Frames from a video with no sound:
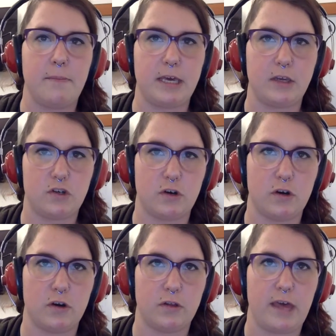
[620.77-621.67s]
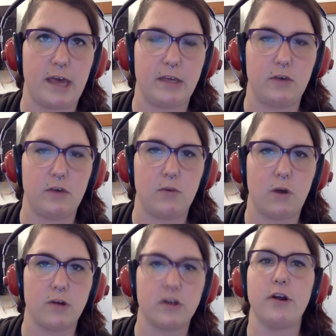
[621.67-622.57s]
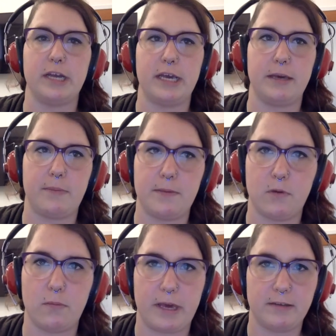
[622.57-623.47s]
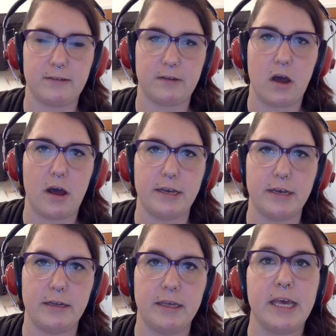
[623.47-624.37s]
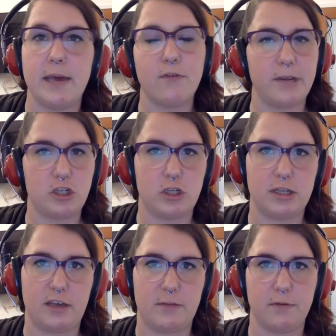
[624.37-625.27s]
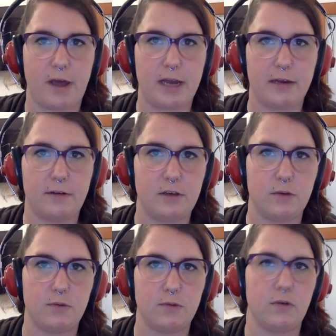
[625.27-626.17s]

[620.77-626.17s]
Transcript: making sure that you are targeting people based on information that they've provided to you.